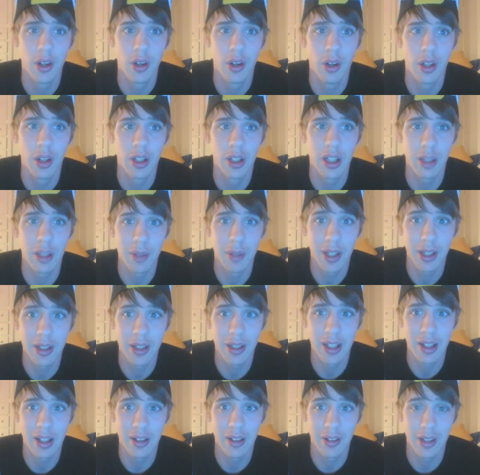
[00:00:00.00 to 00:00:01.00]
Tell me
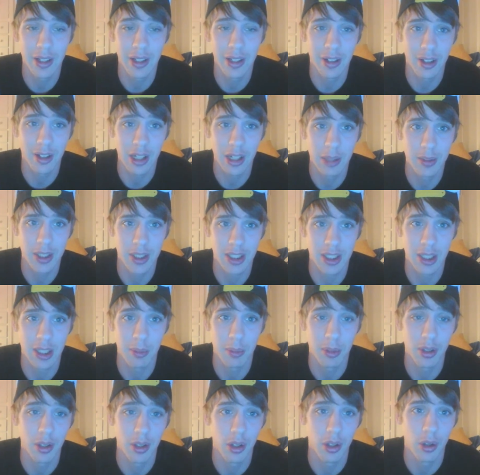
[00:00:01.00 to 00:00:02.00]
down in the comment section down
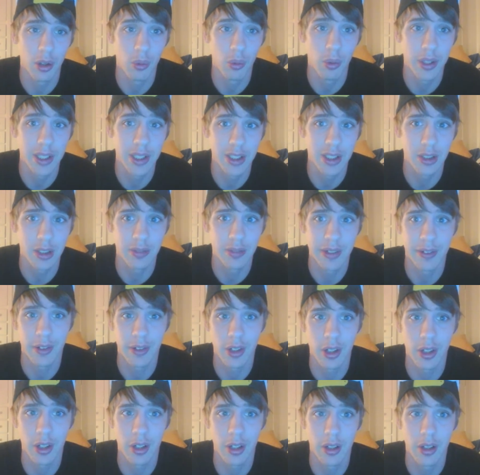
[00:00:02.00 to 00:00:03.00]
below, what is your favorite
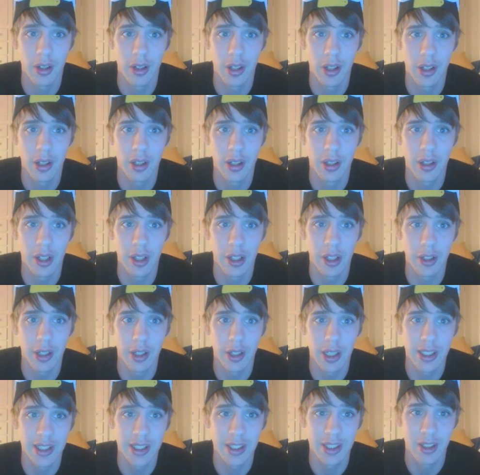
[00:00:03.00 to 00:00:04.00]
card that you
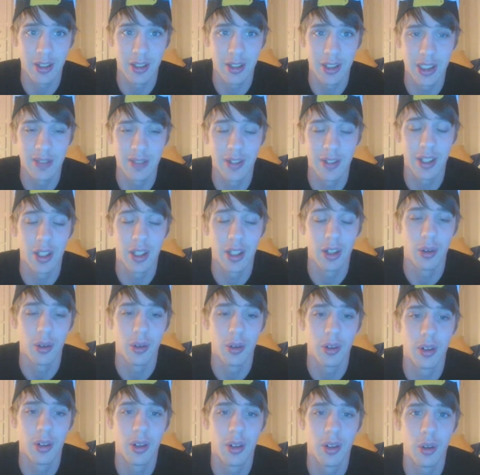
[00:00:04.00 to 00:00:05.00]
guys saw in this video
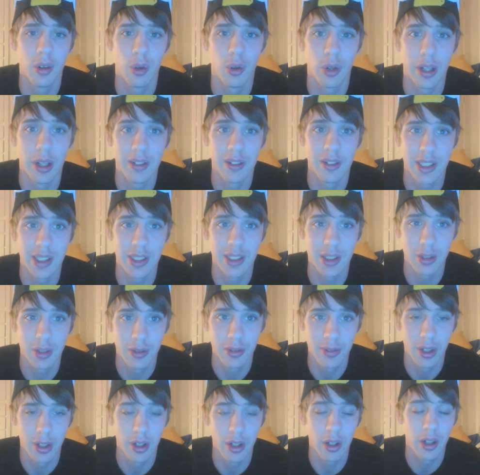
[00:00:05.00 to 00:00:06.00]
or have seen so
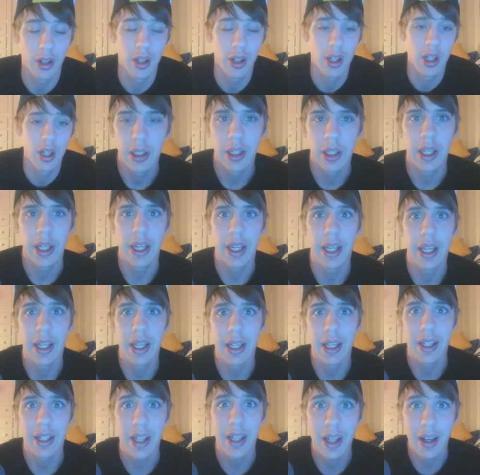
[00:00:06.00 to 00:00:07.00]
far.
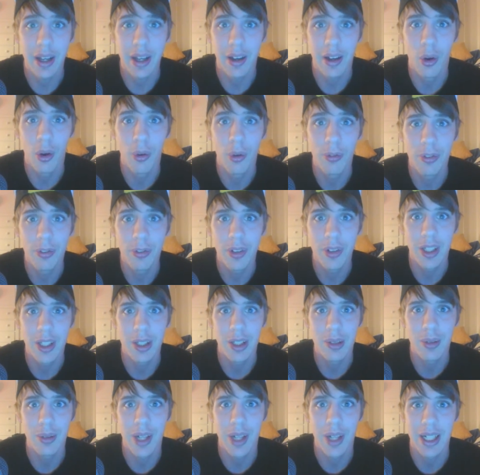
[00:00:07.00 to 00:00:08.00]
And yeah, hopefully
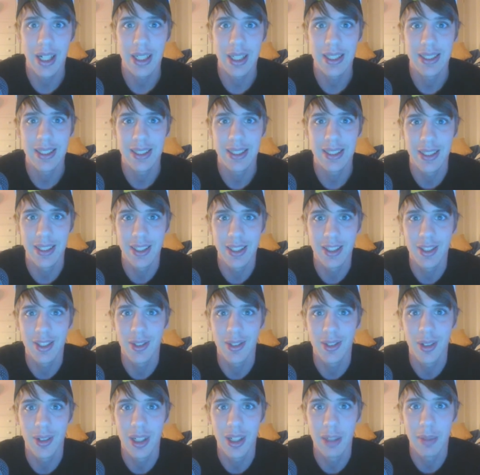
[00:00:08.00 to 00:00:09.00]
you guys did
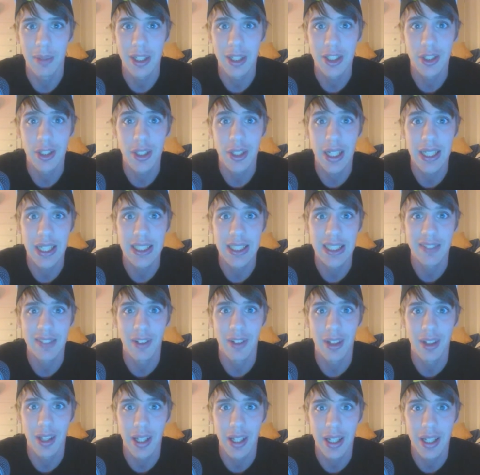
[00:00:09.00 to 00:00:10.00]
enjoy. Make sure you guys leave a
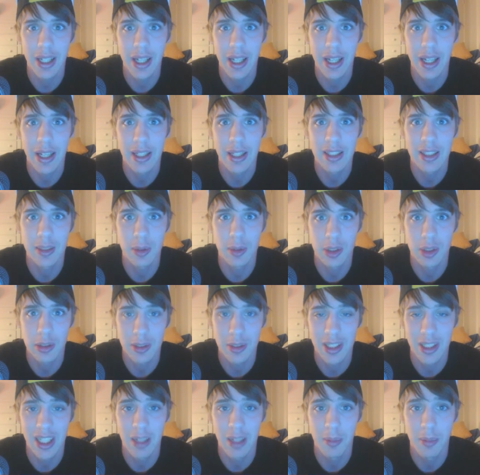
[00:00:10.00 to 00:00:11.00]
like and
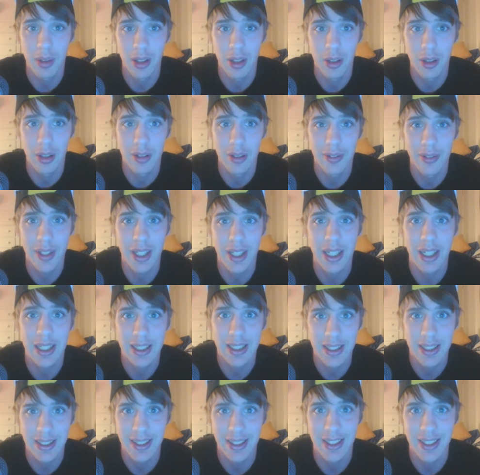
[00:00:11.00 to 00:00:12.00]
subscription down below if you guys
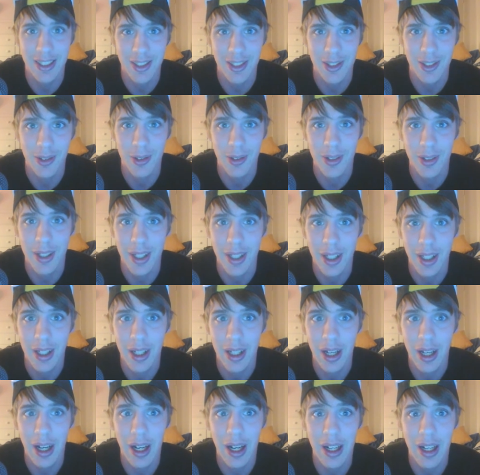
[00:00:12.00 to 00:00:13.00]
did enjoy.
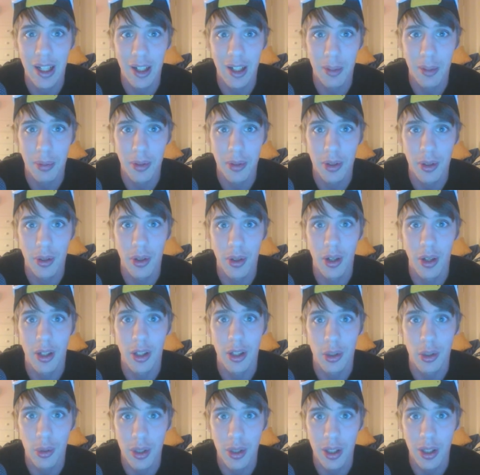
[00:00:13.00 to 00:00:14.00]
I upload
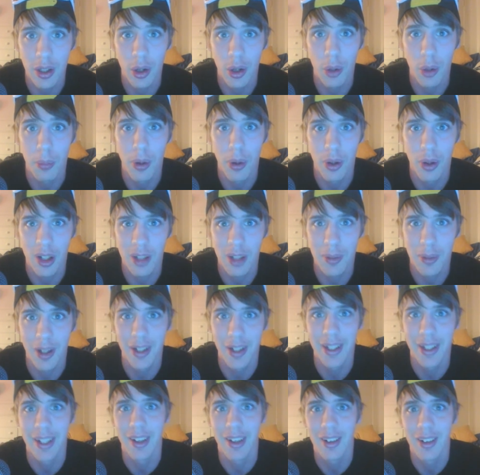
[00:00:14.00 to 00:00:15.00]
Yu-Gi-Oh, Pokemon,
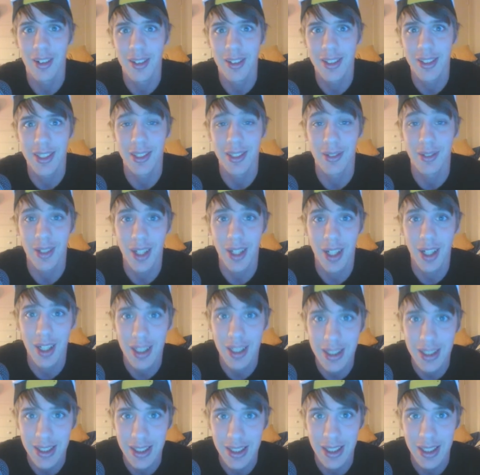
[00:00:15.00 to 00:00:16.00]
and Hearthstone
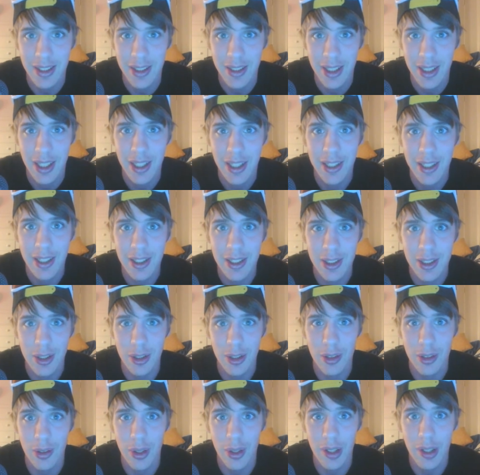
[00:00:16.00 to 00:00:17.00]
content,
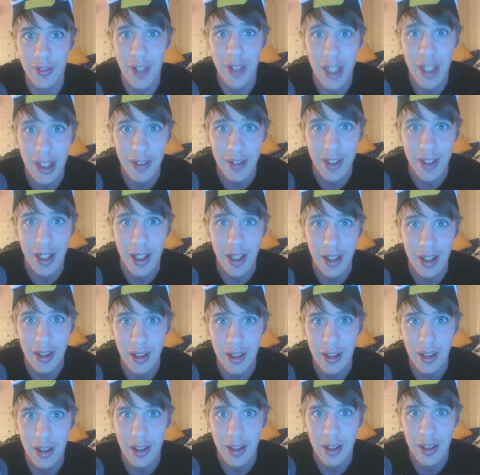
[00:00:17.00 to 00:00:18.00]
so if any of that
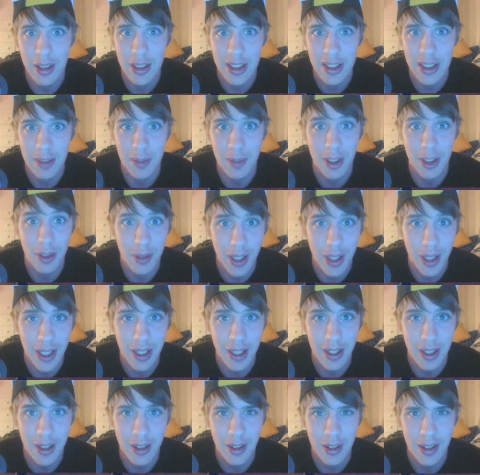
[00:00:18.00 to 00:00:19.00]
is something you
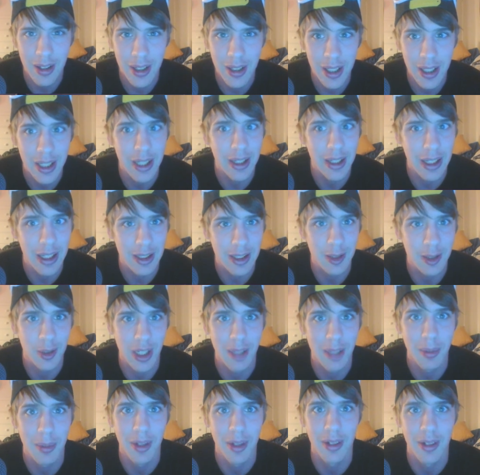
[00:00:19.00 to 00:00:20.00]
like, hit that
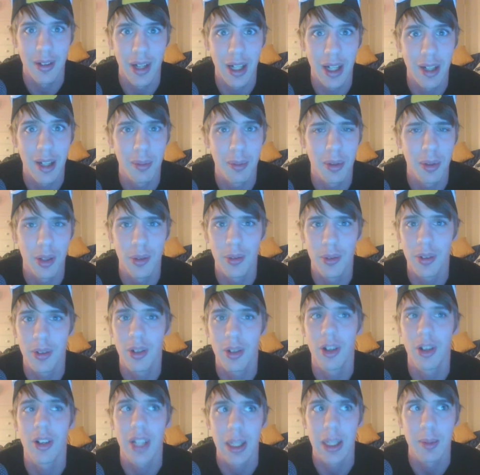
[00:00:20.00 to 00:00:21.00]
subscribe button. I upload
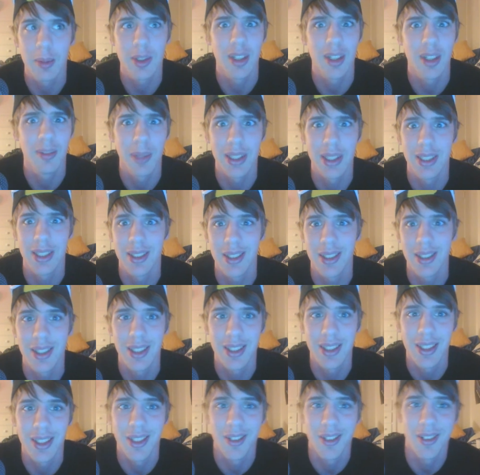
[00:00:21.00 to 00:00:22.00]
card game stuff basically.
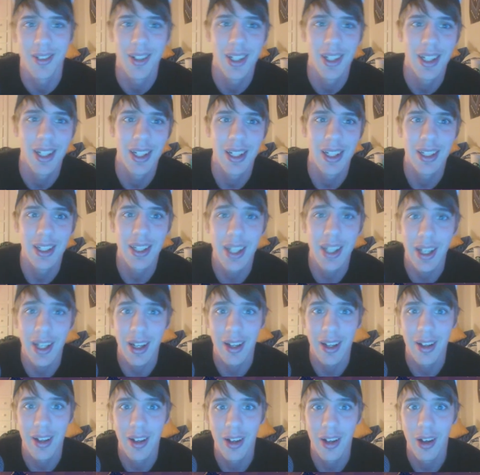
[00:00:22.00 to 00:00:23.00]
So yeah,
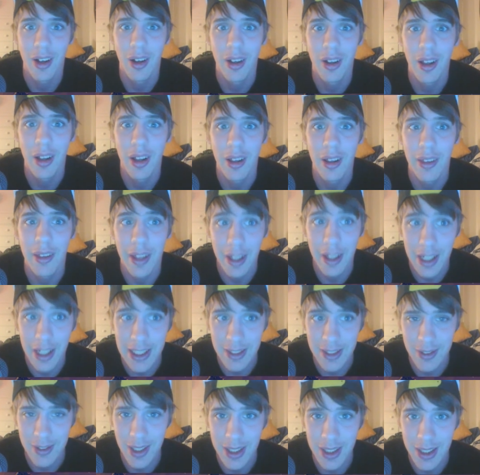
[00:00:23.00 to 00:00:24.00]
thank you guys
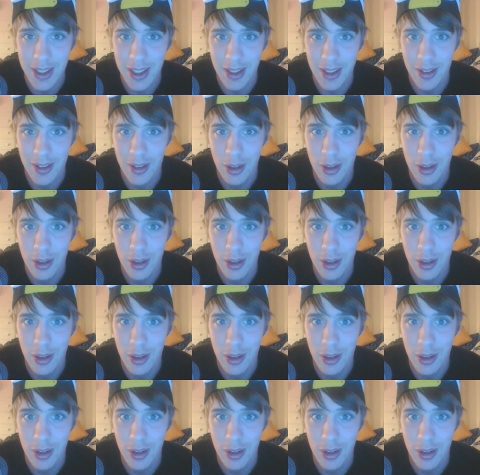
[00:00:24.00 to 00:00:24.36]
for watching.